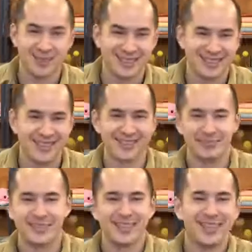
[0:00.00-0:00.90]
But um,
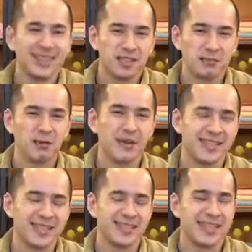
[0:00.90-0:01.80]
the point
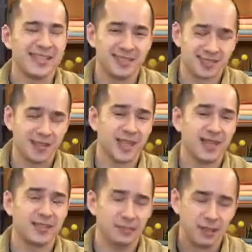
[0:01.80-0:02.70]
is, is that it's
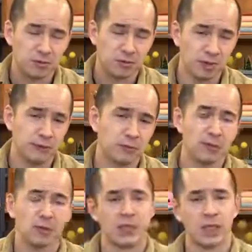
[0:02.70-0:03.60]
designed to make you
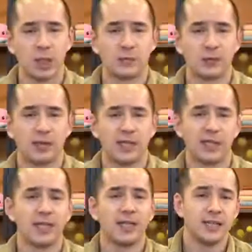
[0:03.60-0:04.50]
comfortable and to help your
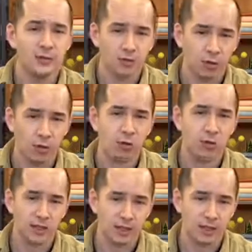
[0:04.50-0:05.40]
body.
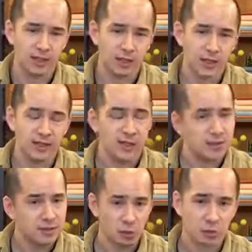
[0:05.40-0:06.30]
Totally does that.
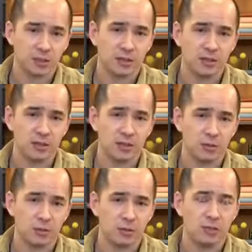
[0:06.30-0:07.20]
Super easy to
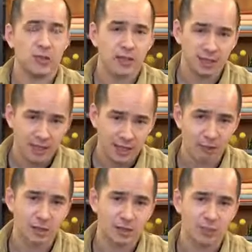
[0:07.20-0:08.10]
use. Can't
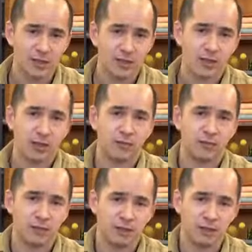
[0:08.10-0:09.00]
recommend it
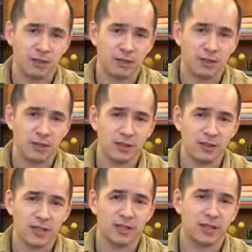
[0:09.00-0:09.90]
enough. Definitely
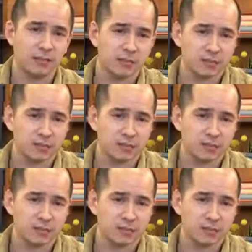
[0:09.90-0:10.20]
check it out.